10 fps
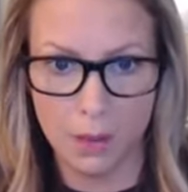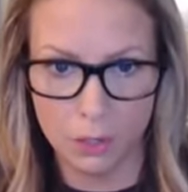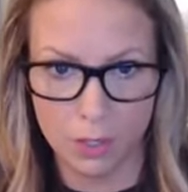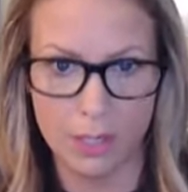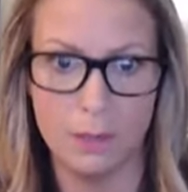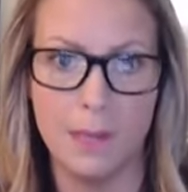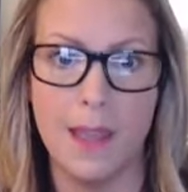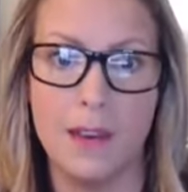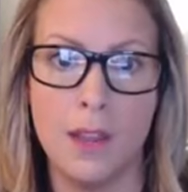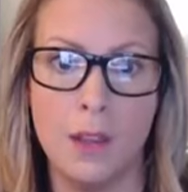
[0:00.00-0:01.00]
Trust me,
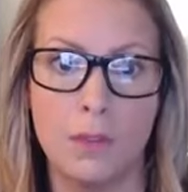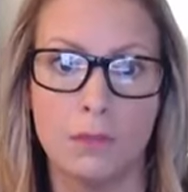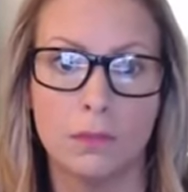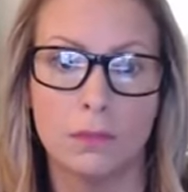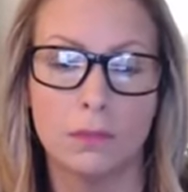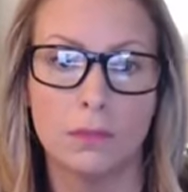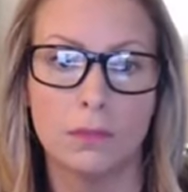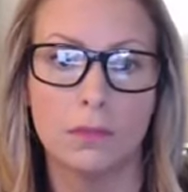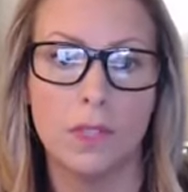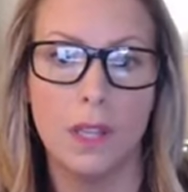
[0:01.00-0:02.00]
I know.
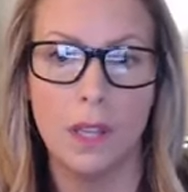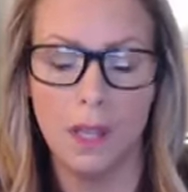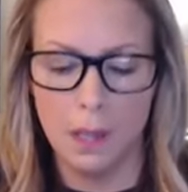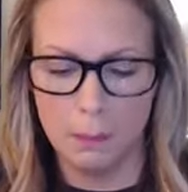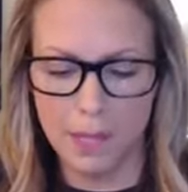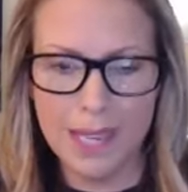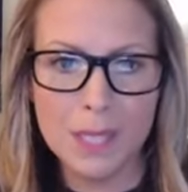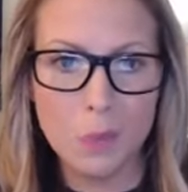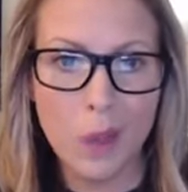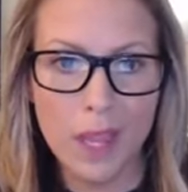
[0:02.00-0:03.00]
But
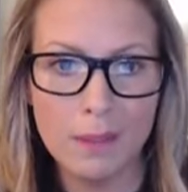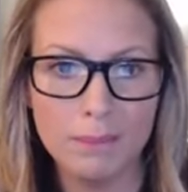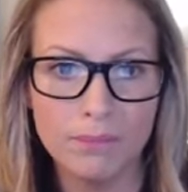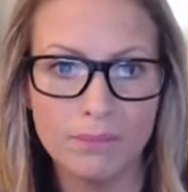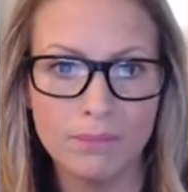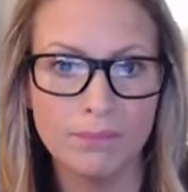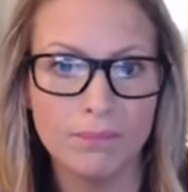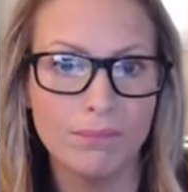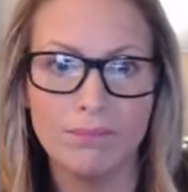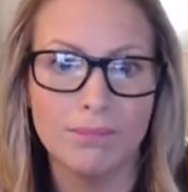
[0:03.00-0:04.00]
guess what?
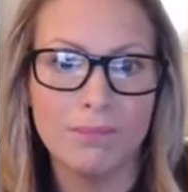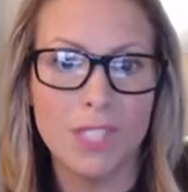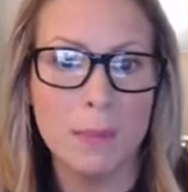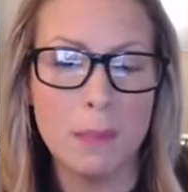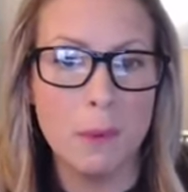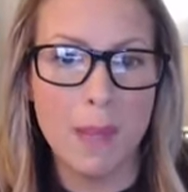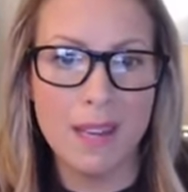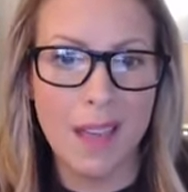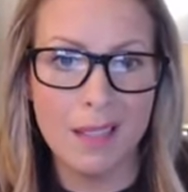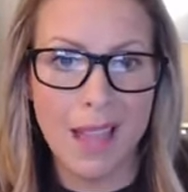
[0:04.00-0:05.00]
Some people
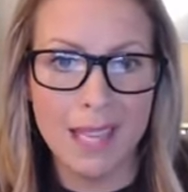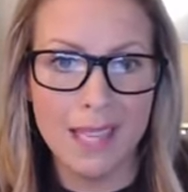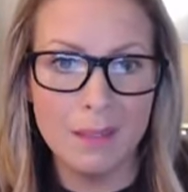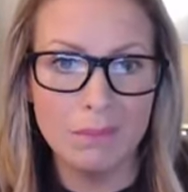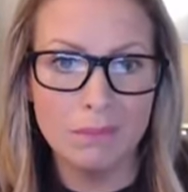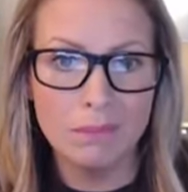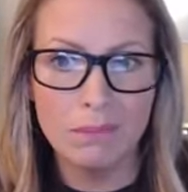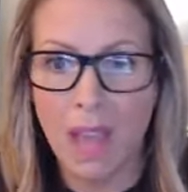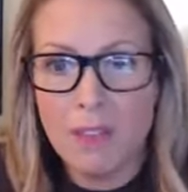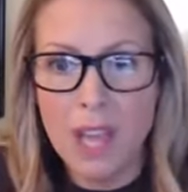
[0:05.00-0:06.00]
might not like it.
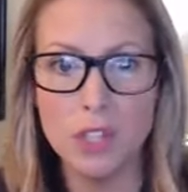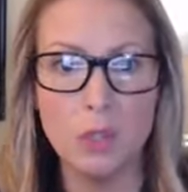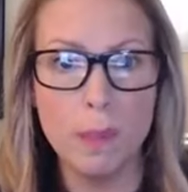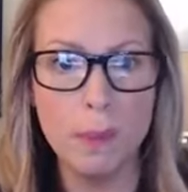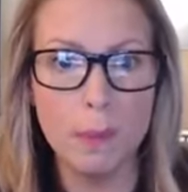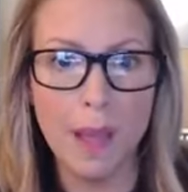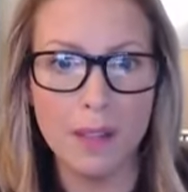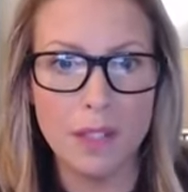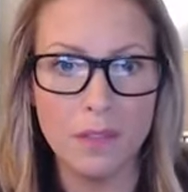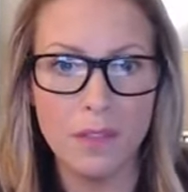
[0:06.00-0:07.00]
I got two people
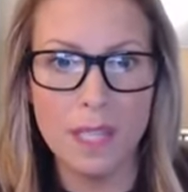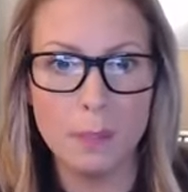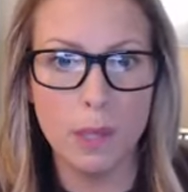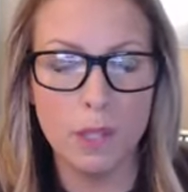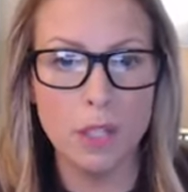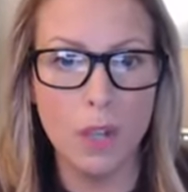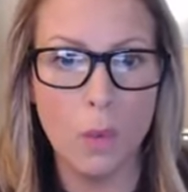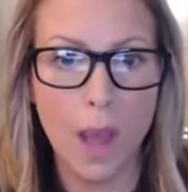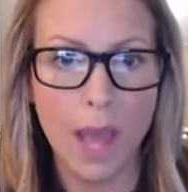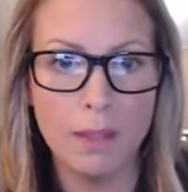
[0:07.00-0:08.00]
blocked on Facebook. You know
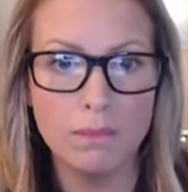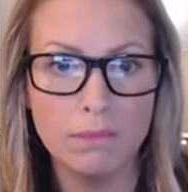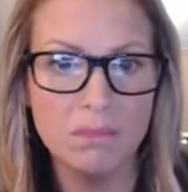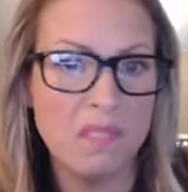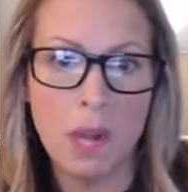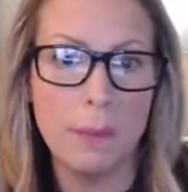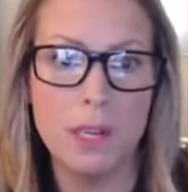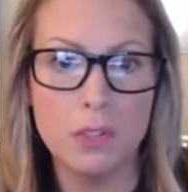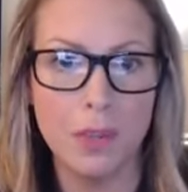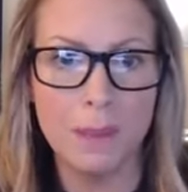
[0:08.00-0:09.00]
why? They don't
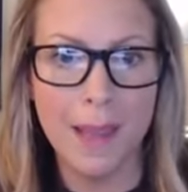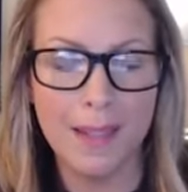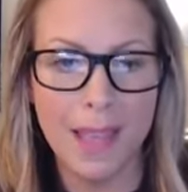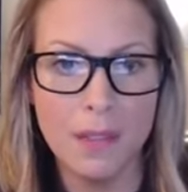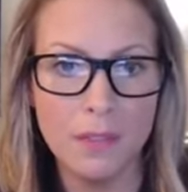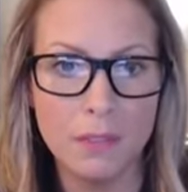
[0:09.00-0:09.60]
bring joy to my life.